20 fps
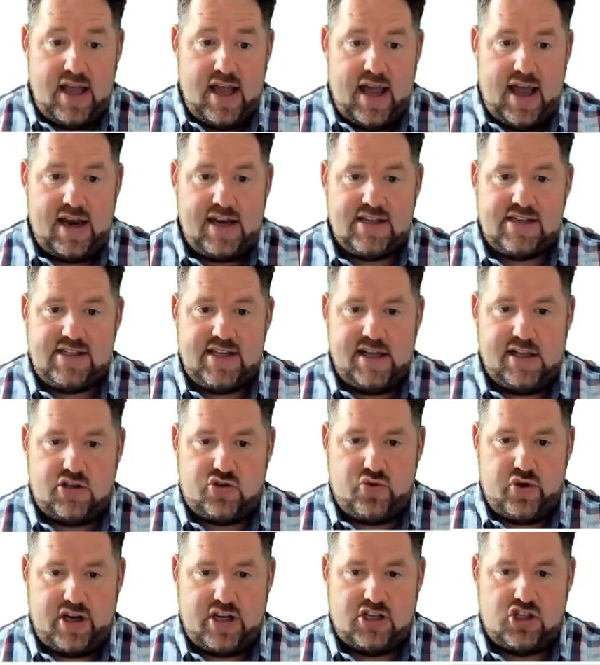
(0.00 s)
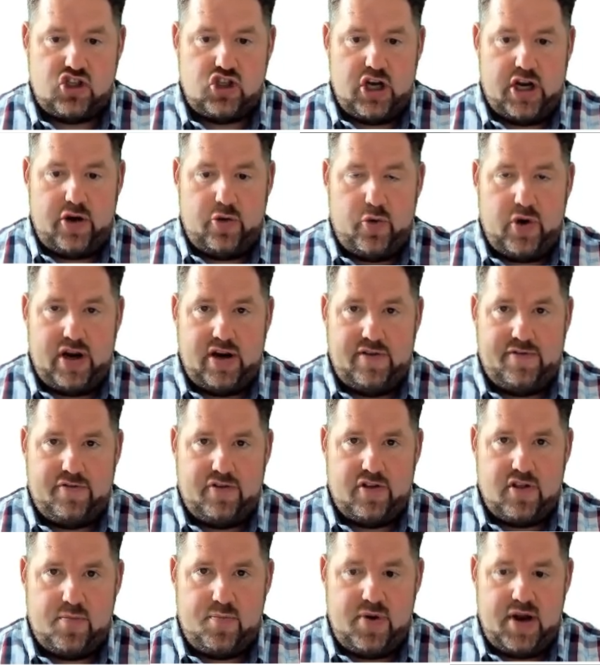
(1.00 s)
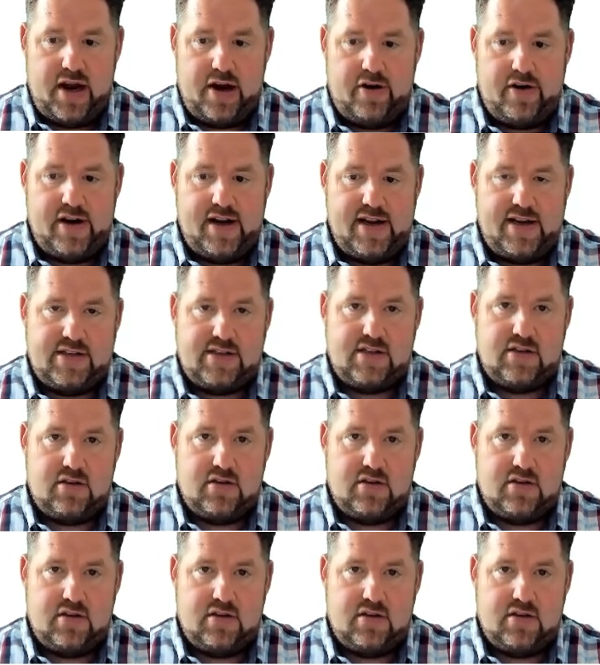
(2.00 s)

and a sales rank is generated for the parent ASIN.